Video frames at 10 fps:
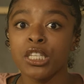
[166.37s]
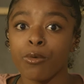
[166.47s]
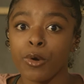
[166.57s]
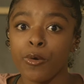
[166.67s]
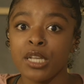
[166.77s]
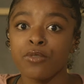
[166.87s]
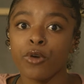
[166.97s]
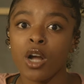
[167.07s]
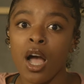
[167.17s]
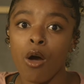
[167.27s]
to the request for
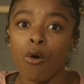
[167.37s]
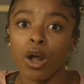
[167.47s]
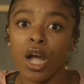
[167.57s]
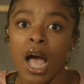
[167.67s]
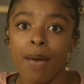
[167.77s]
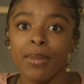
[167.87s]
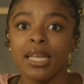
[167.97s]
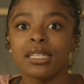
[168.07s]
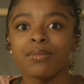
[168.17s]
comment